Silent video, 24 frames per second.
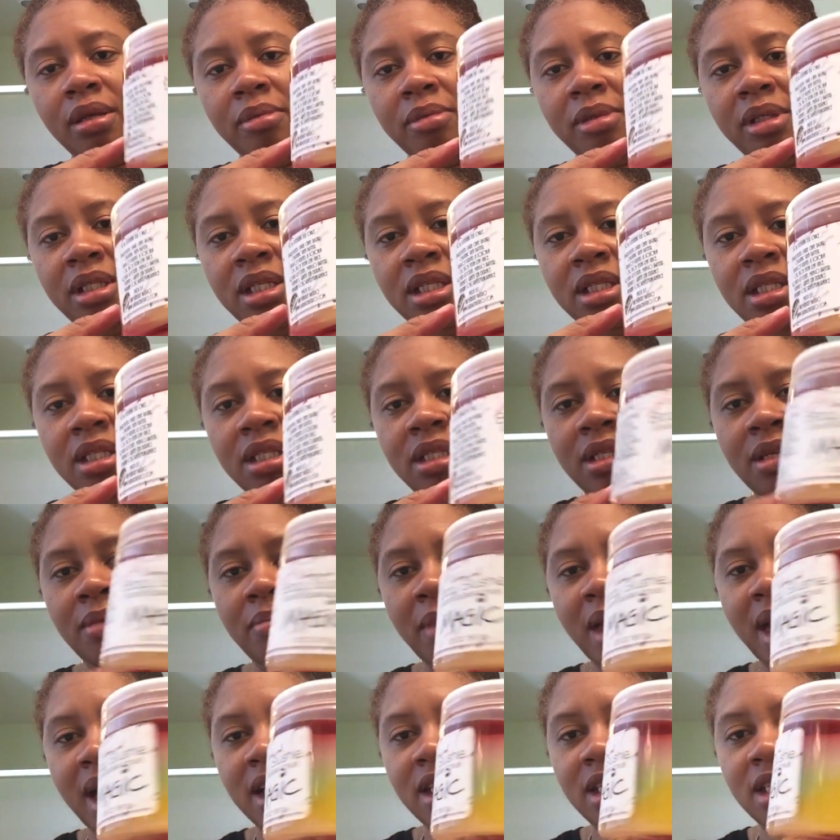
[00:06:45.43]
But this is the
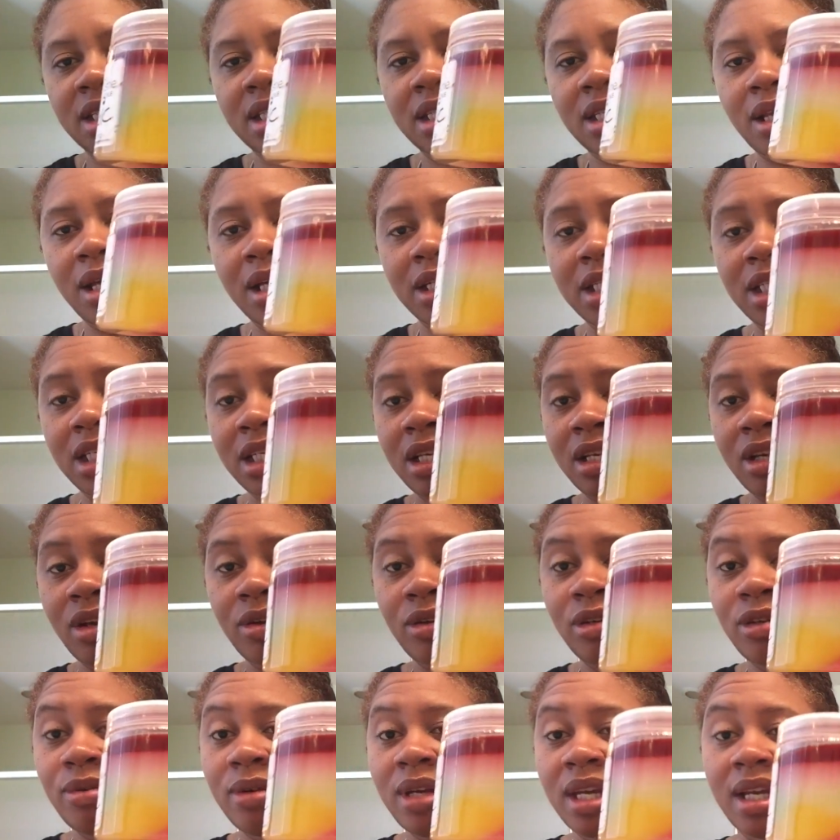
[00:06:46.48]
magic slushy, and no,
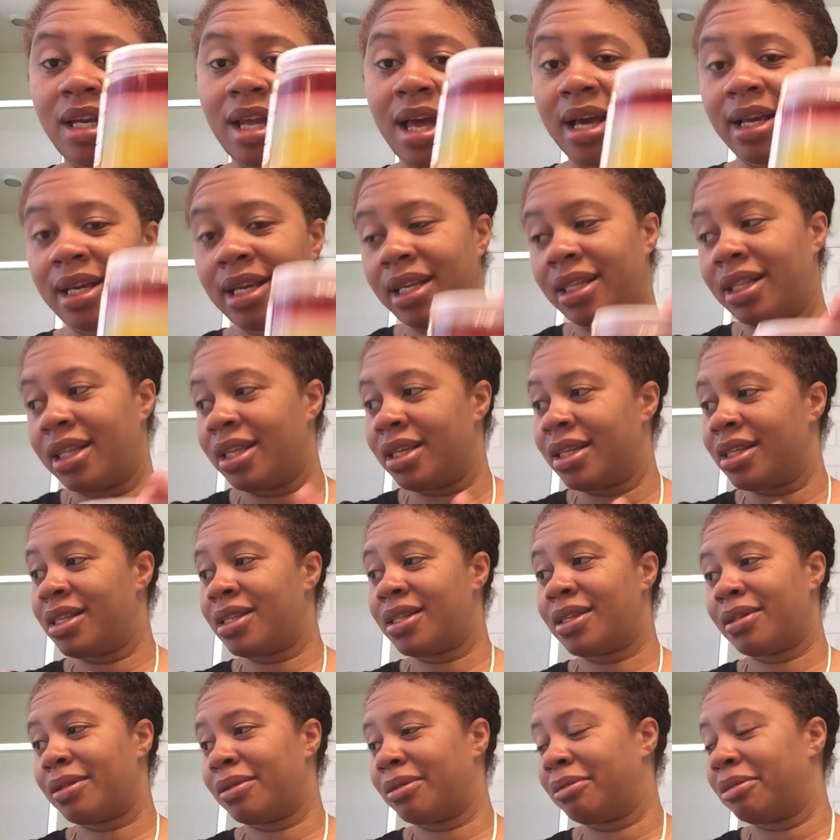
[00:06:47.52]
you cannot get
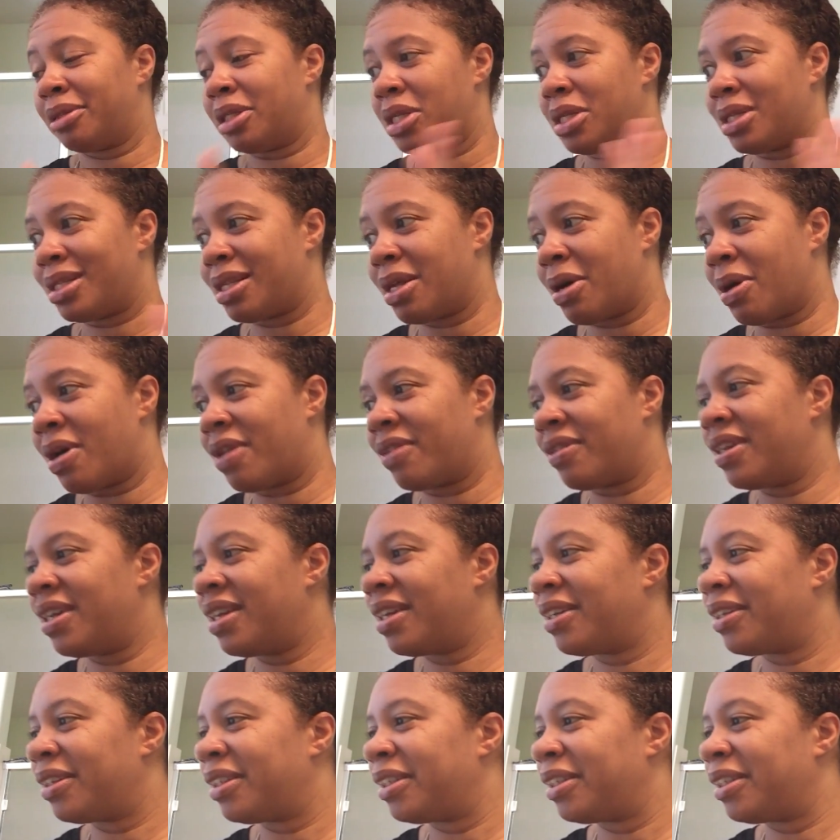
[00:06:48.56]
this. Sorry.